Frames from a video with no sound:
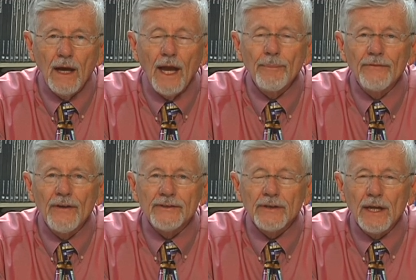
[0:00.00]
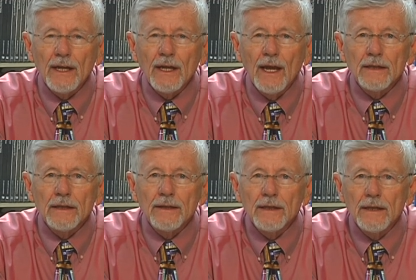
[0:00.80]
I'm Professor Kenney
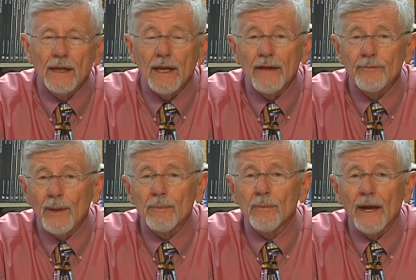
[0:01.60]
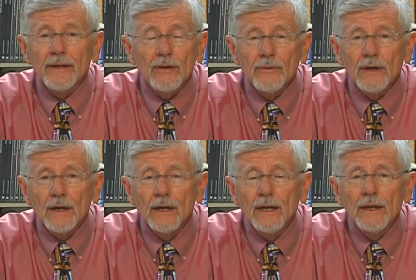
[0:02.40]
Hegland, and I spent my
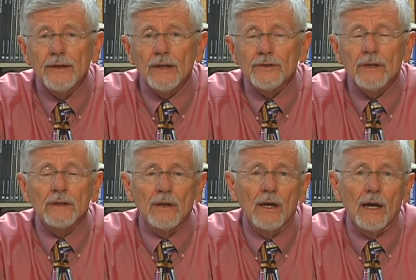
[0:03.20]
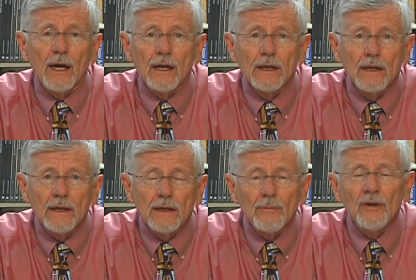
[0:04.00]
career teaching law,
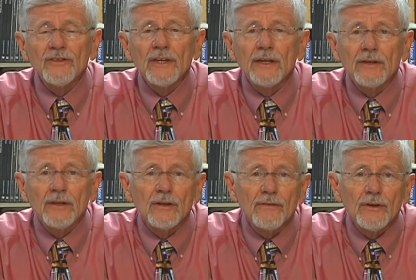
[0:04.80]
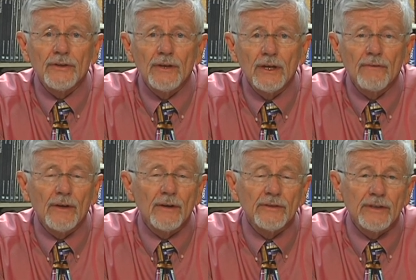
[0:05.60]
mostly at the University of
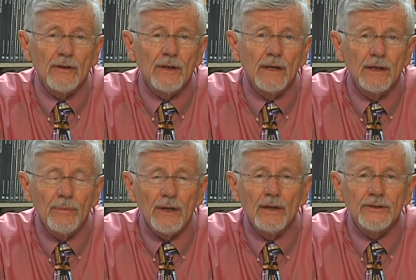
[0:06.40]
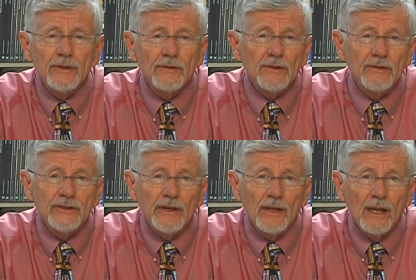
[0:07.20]
Arizona, but also at
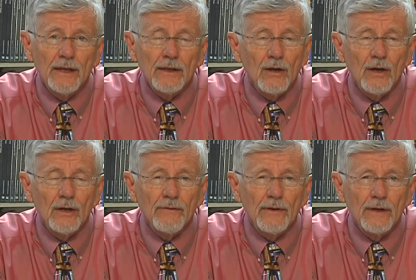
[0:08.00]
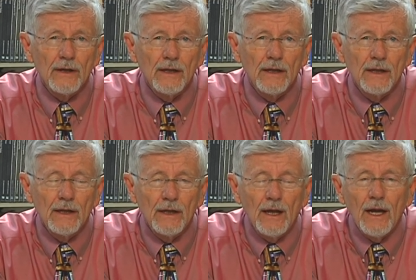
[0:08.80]
UCLA and Harvard.
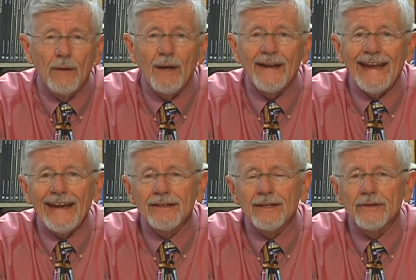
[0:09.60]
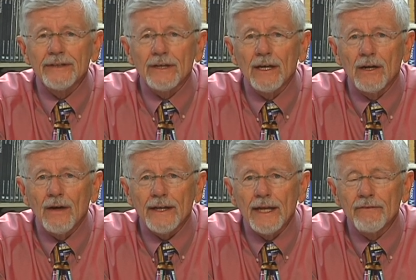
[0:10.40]
About eight years ago,
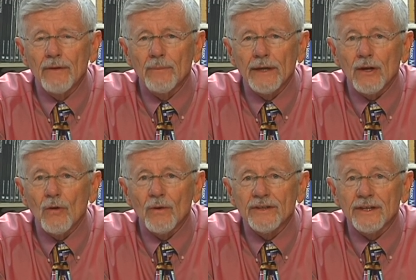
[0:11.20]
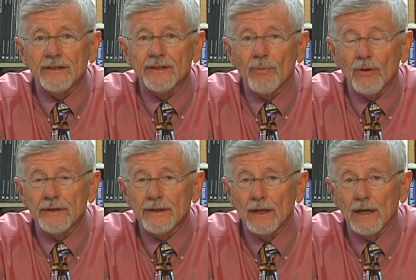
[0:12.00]
I gave up my course in
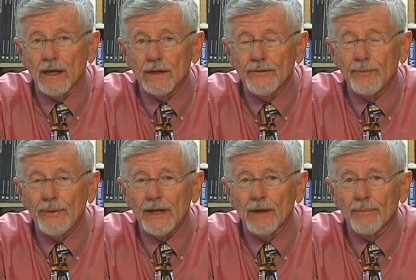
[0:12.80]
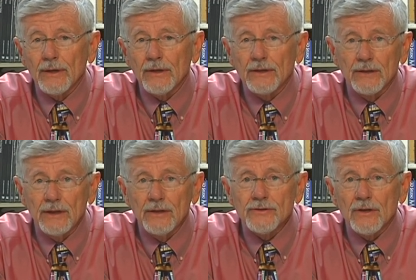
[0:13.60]
sports law to pick up a, to
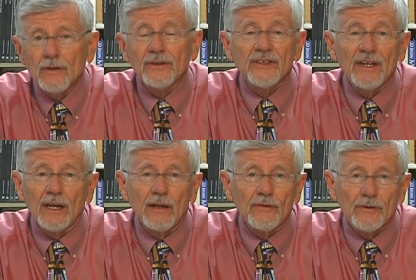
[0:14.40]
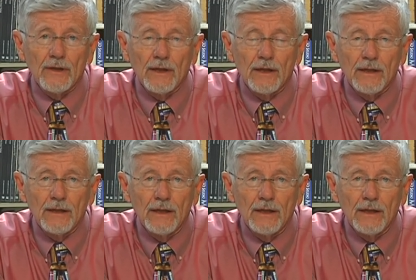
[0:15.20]
teach a course in elder law.